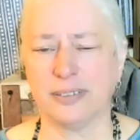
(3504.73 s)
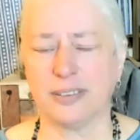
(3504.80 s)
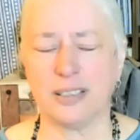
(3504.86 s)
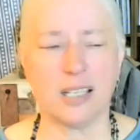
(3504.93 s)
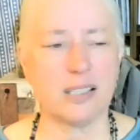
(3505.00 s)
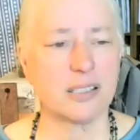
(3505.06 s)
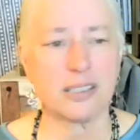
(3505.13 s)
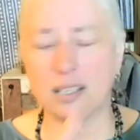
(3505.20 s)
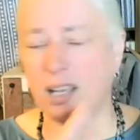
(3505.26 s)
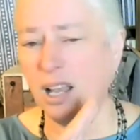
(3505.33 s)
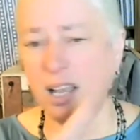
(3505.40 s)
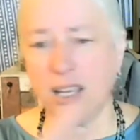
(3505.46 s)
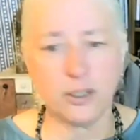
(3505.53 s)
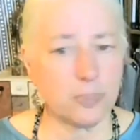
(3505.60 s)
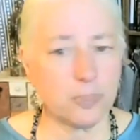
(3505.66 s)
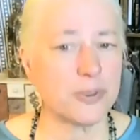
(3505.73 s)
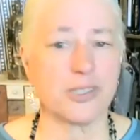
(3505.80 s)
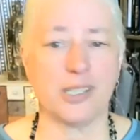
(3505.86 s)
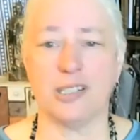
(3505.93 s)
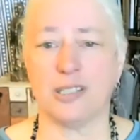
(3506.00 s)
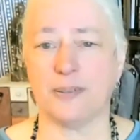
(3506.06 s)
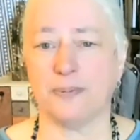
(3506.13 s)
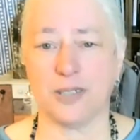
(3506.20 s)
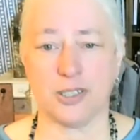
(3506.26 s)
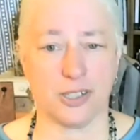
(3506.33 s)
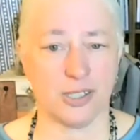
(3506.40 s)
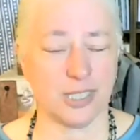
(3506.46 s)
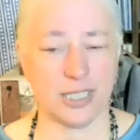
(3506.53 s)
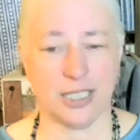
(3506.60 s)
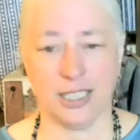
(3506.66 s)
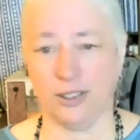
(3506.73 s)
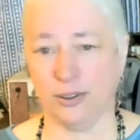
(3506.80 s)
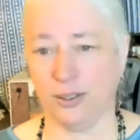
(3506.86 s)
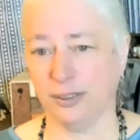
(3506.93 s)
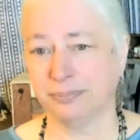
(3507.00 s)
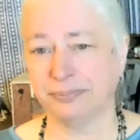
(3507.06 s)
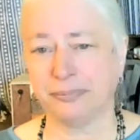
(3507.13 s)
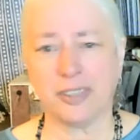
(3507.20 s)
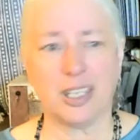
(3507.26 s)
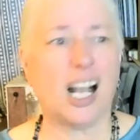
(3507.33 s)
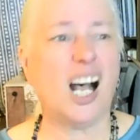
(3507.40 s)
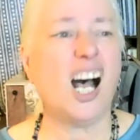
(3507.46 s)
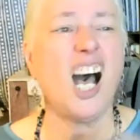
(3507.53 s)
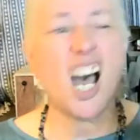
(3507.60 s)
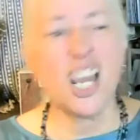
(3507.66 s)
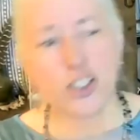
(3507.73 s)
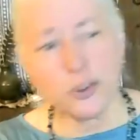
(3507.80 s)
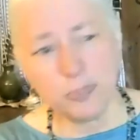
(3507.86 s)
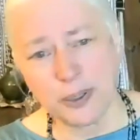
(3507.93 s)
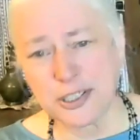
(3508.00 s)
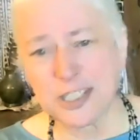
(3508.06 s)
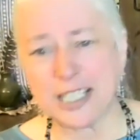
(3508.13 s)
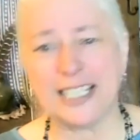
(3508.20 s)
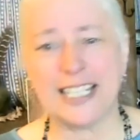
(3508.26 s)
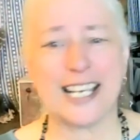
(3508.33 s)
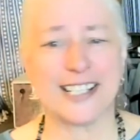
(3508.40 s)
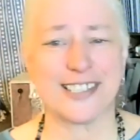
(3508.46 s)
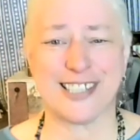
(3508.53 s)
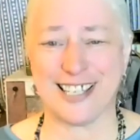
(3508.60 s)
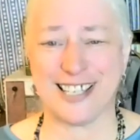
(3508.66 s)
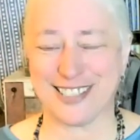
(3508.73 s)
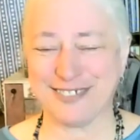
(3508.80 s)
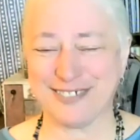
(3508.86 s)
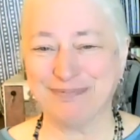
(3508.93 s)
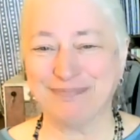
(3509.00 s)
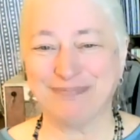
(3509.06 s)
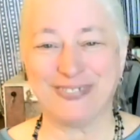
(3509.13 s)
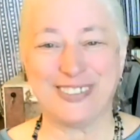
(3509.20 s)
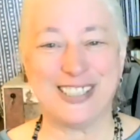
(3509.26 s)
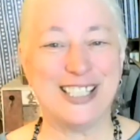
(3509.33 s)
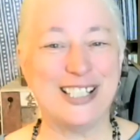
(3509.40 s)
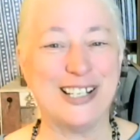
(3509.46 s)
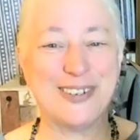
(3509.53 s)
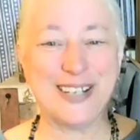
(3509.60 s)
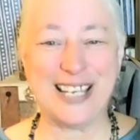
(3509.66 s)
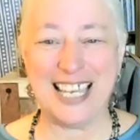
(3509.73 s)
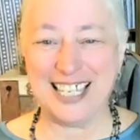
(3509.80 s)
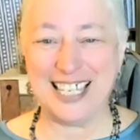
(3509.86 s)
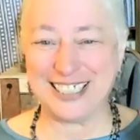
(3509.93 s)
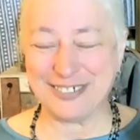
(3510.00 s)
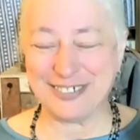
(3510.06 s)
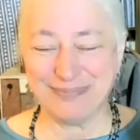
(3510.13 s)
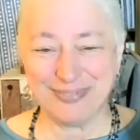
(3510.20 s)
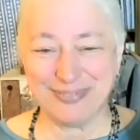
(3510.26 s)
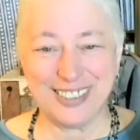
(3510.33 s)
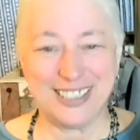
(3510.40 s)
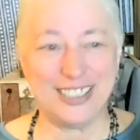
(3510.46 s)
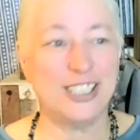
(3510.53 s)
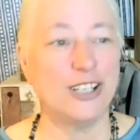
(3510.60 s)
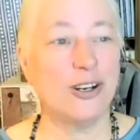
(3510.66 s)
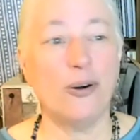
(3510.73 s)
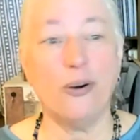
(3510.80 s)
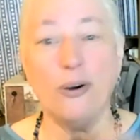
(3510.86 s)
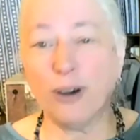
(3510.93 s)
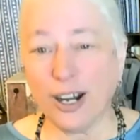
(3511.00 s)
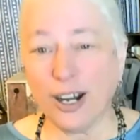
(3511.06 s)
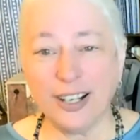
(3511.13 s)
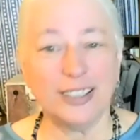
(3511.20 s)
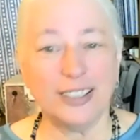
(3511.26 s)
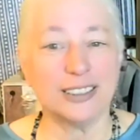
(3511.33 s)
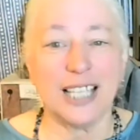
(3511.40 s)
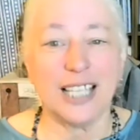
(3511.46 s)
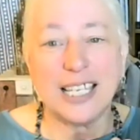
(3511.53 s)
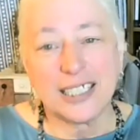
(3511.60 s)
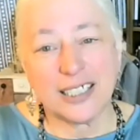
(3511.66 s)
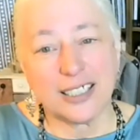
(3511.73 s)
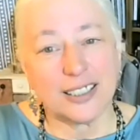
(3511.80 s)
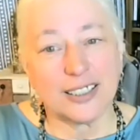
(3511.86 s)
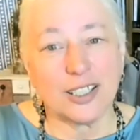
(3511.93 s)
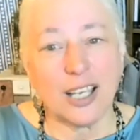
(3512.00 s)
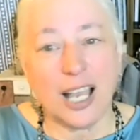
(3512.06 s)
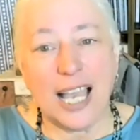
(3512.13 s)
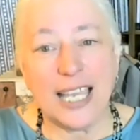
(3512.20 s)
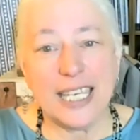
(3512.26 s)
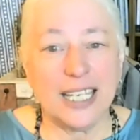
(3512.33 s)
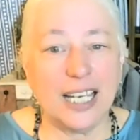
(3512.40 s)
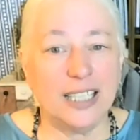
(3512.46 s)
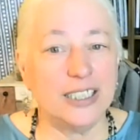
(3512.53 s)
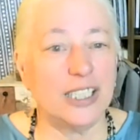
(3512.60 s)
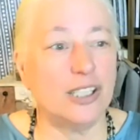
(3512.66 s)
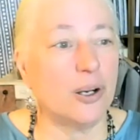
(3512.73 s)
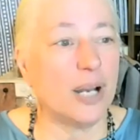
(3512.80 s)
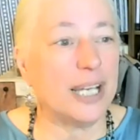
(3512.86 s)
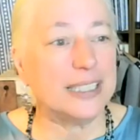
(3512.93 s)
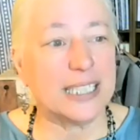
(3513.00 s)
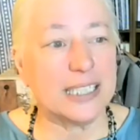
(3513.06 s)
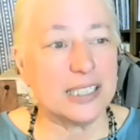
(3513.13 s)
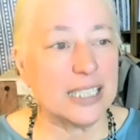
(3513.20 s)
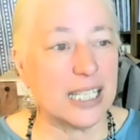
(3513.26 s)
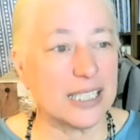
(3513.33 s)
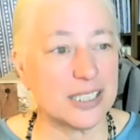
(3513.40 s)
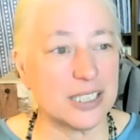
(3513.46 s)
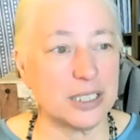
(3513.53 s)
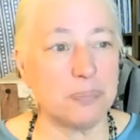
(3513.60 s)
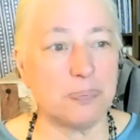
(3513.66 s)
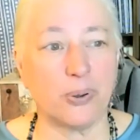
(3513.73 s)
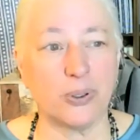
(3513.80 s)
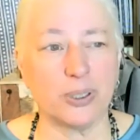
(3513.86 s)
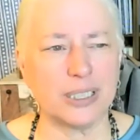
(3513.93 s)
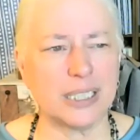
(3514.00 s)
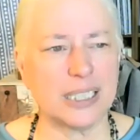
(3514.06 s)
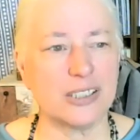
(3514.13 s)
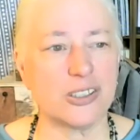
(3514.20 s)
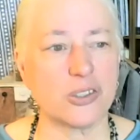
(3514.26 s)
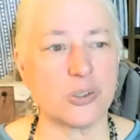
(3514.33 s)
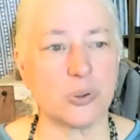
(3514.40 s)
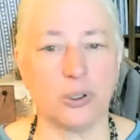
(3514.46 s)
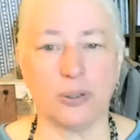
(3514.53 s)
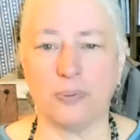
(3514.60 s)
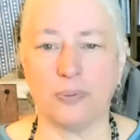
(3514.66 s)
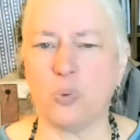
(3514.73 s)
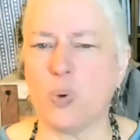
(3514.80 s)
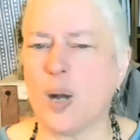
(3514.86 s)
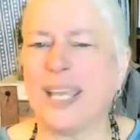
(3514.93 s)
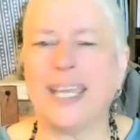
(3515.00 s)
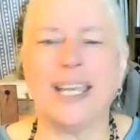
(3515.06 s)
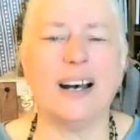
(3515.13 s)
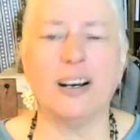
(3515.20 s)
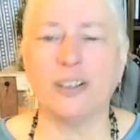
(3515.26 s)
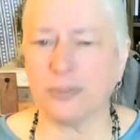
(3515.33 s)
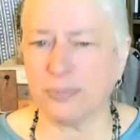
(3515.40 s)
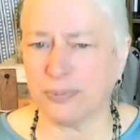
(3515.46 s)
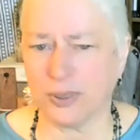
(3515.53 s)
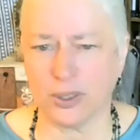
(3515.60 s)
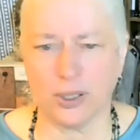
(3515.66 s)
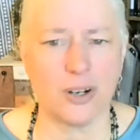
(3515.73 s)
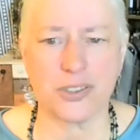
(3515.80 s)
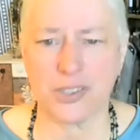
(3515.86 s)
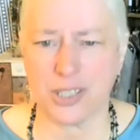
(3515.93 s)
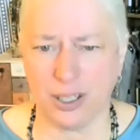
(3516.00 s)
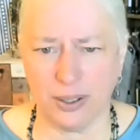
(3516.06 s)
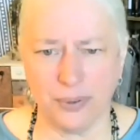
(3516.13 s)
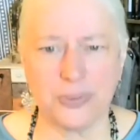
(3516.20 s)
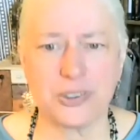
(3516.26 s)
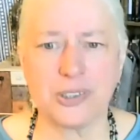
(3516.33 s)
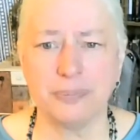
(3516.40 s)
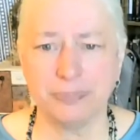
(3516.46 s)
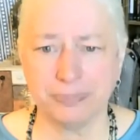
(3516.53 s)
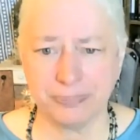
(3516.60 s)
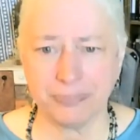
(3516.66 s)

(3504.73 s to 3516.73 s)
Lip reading: That's 100% deficiency, or 100% excess, and, or like, I think that's an important thing to sort of weigh out for ourselves,